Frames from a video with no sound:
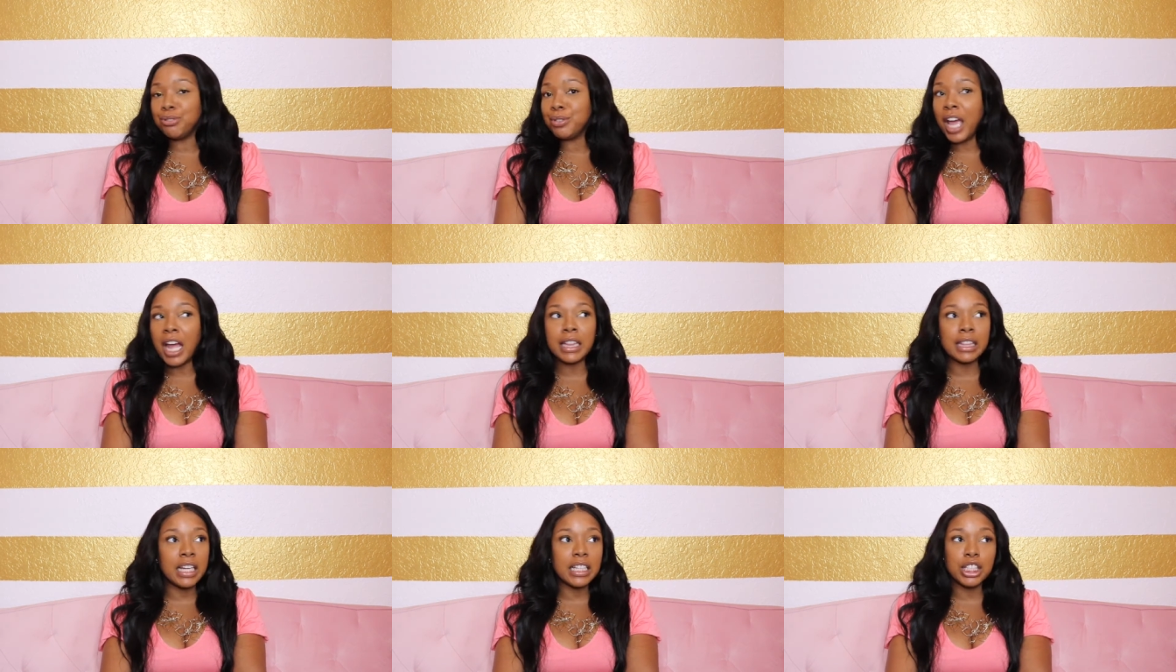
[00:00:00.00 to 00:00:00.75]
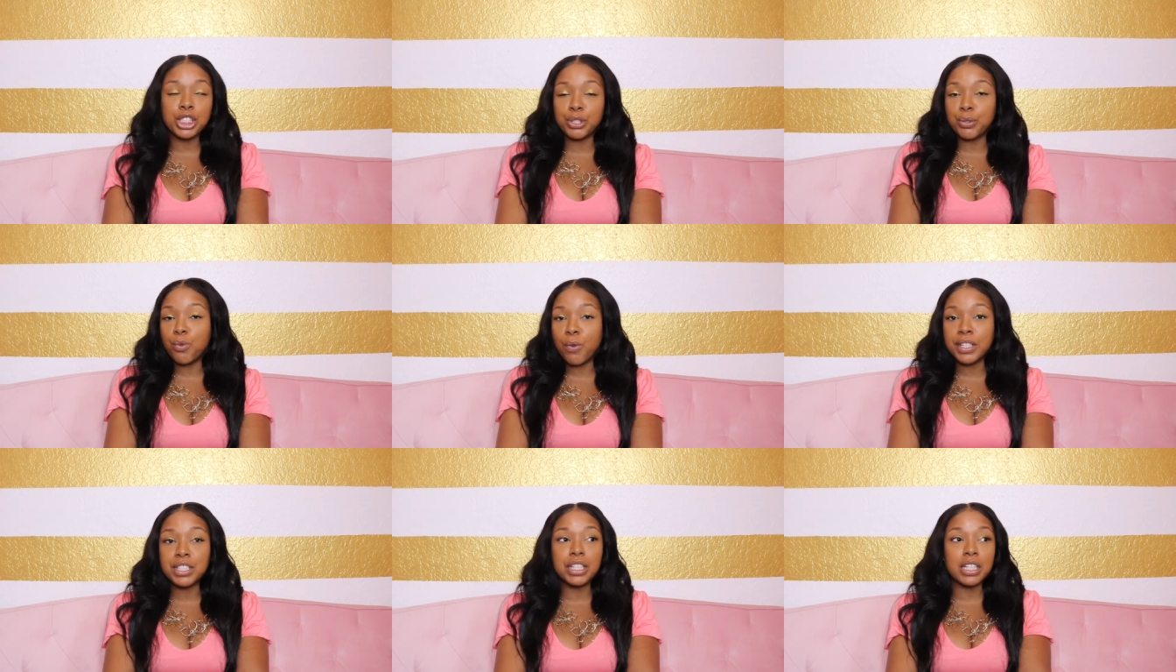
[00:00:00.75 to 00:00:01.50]
You can't think that you're
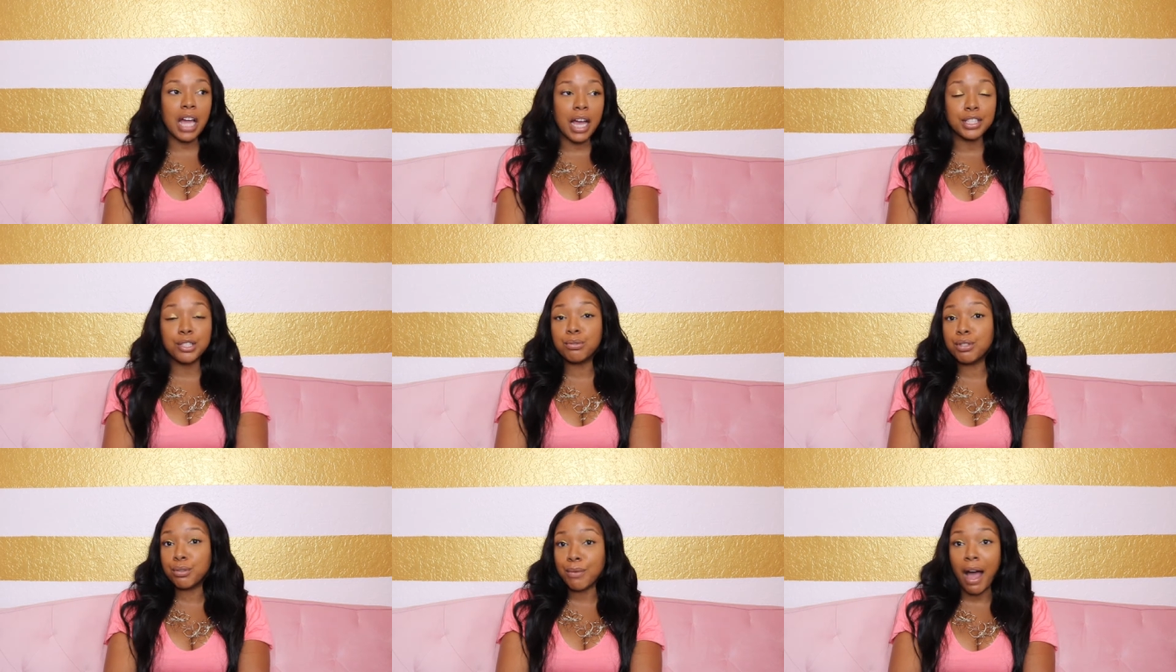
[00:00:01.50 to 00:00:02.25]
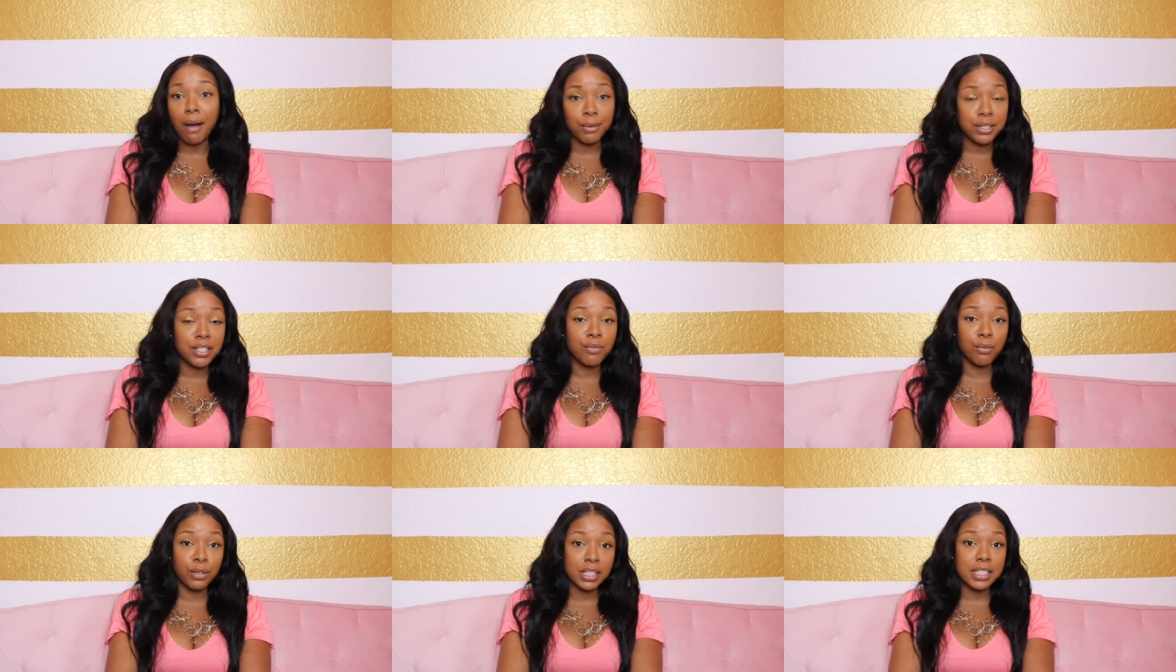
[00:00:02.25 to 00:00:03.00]
going to like do two hours
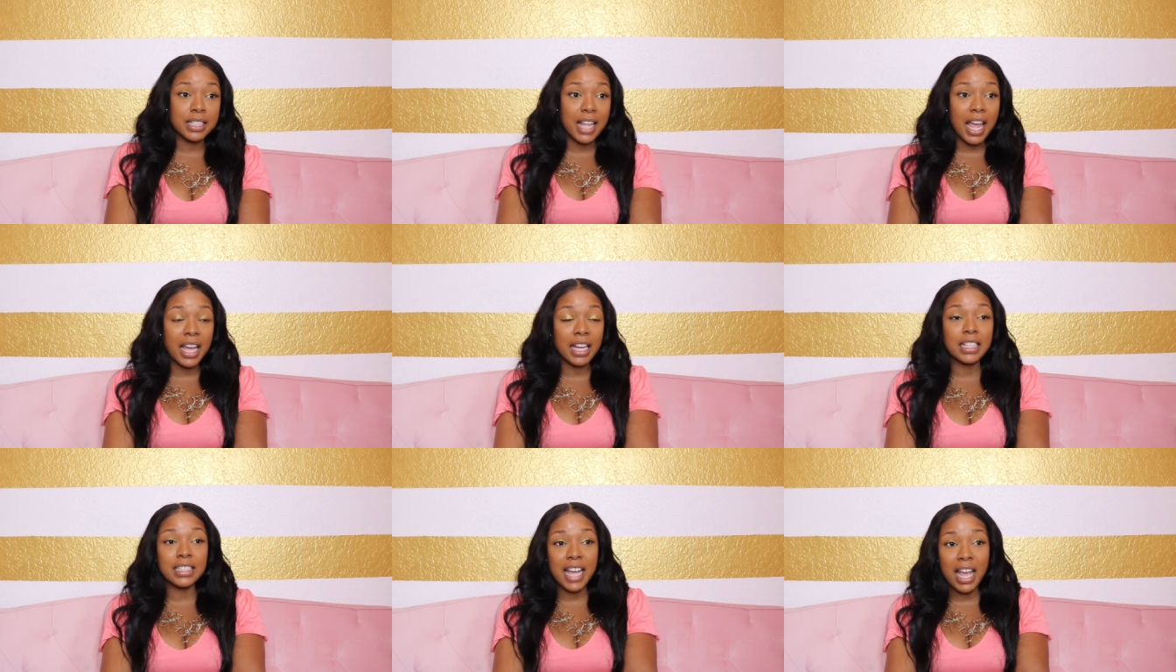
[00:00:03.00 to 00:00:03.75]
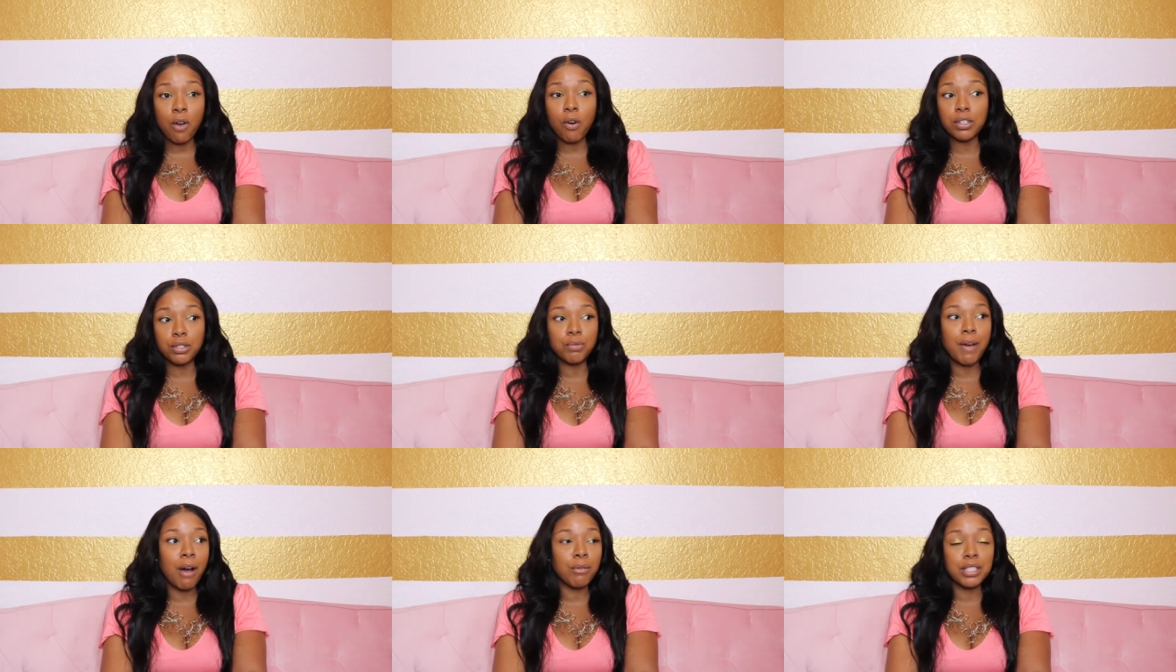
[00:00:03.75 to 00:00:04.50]
of real estate a day or two
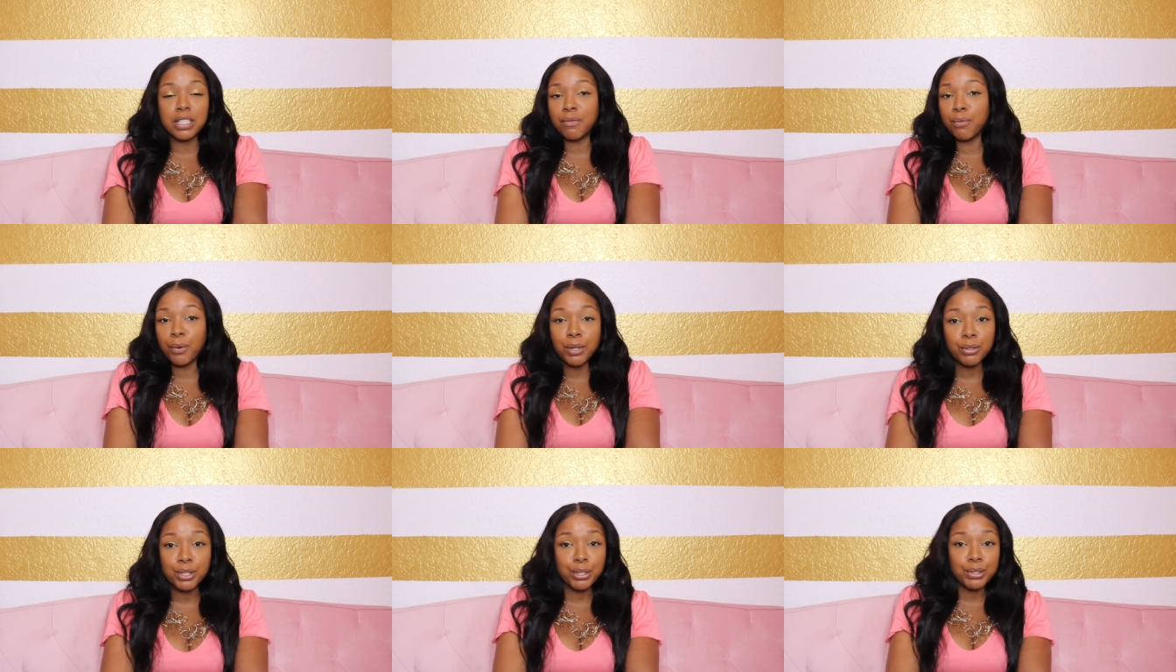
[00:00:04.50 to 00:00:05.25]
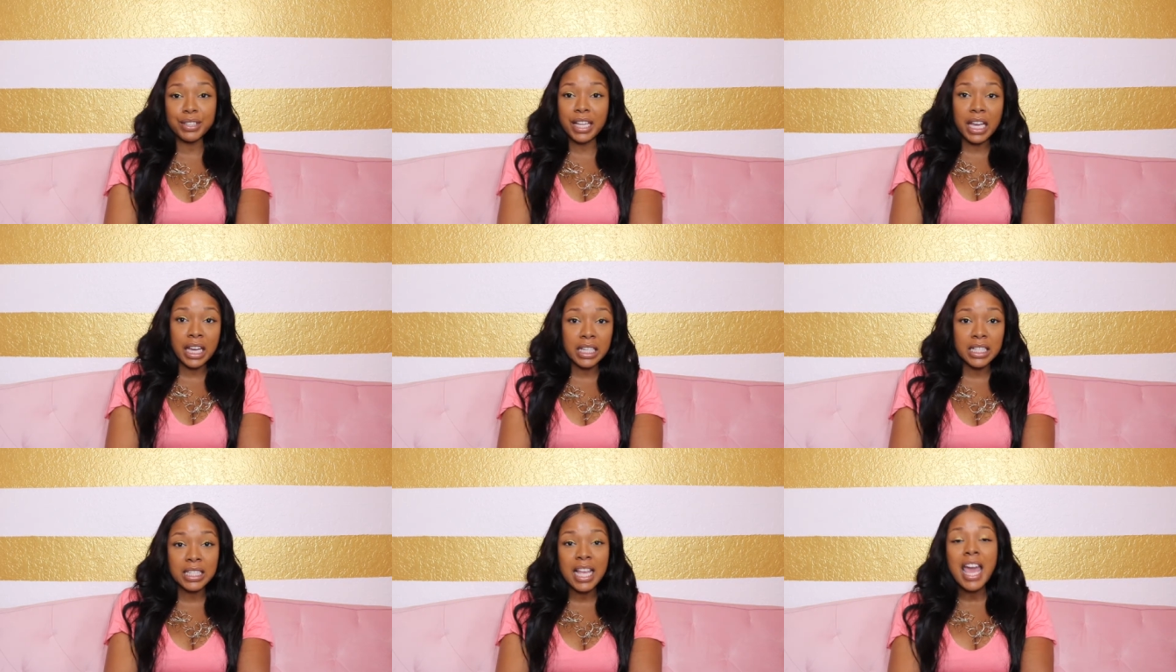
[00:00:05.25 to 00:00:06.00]
hours of realtor
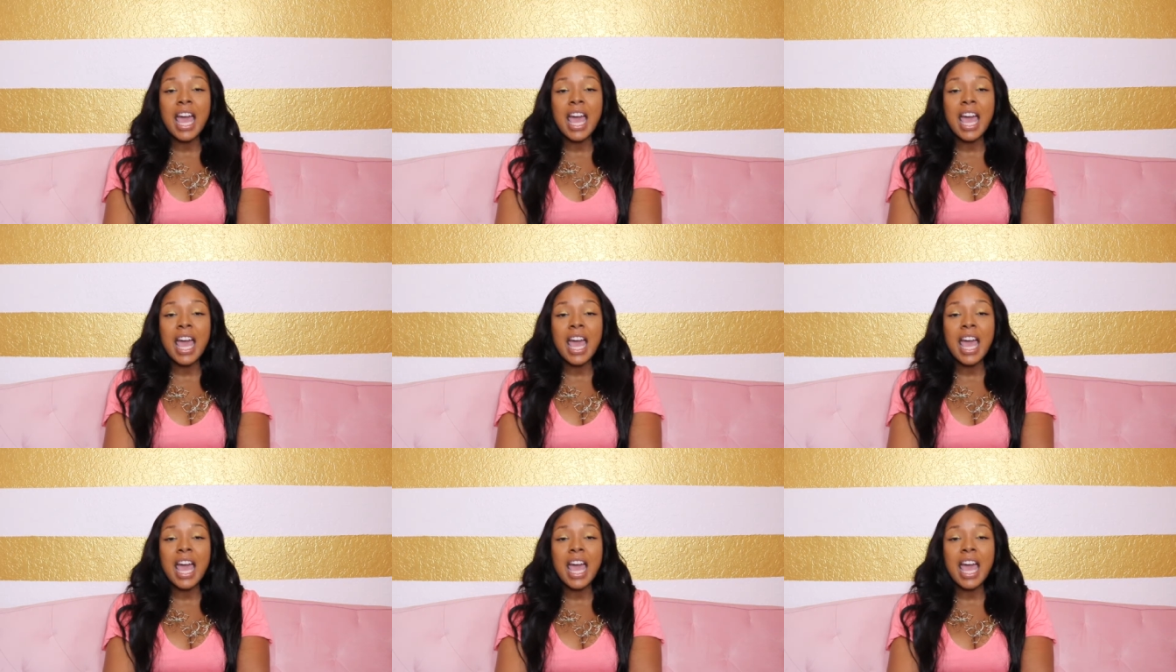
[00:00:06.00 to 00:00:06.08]
things